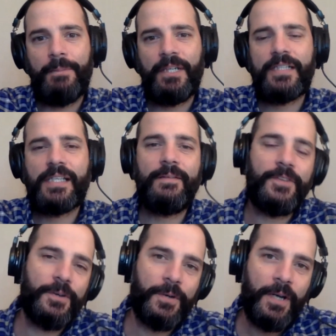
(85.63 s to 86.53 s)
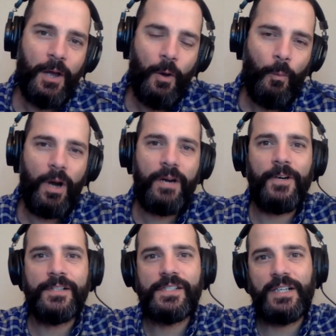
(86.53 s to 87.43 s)
But let's give you one of
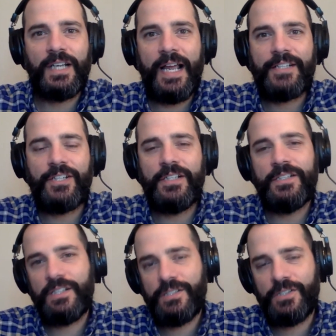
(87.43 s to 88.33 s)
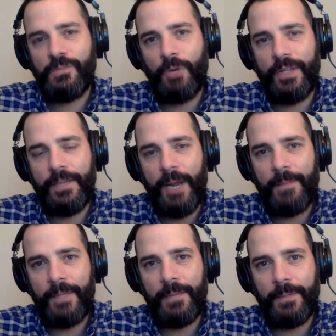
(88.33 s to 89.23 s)
our selections. This is one that you might
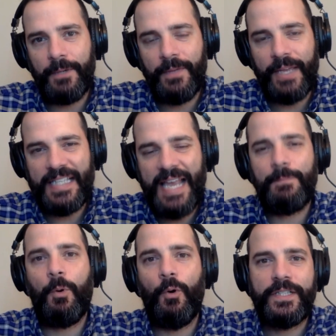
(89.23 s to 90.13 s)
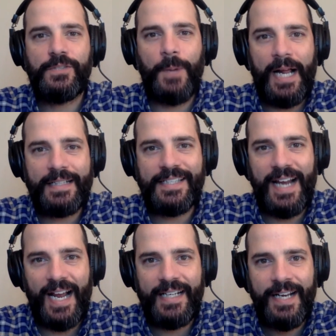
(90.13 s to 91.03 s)
be able to put in that 10-point spot
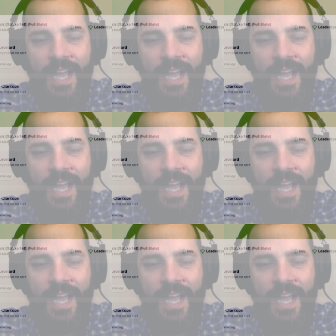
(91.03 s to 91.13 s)
tonight